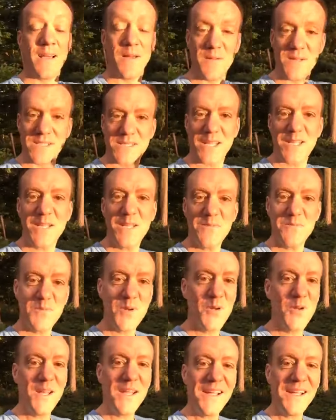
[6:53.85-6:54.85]

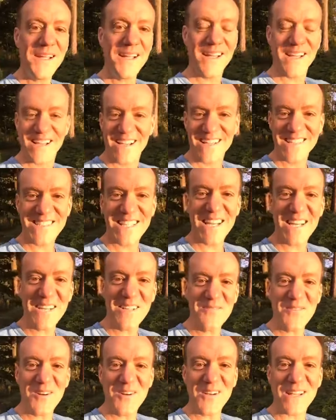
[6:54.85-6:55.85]
Saturday
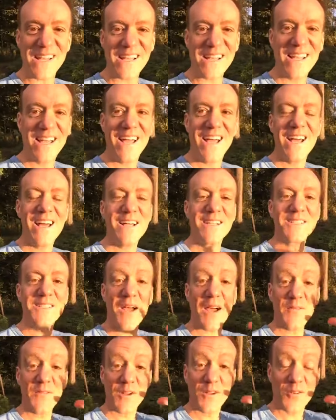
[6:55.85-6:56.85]
morning. So
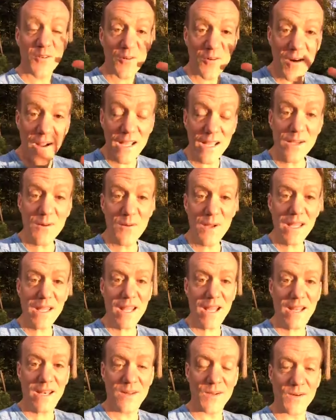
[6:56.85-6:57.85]
have a great
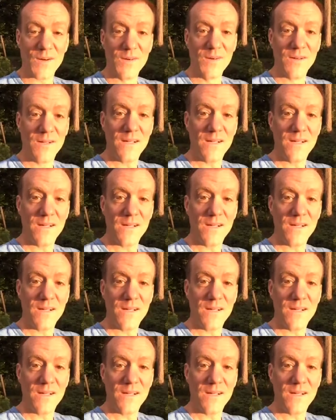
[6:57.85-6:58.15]
weekend all.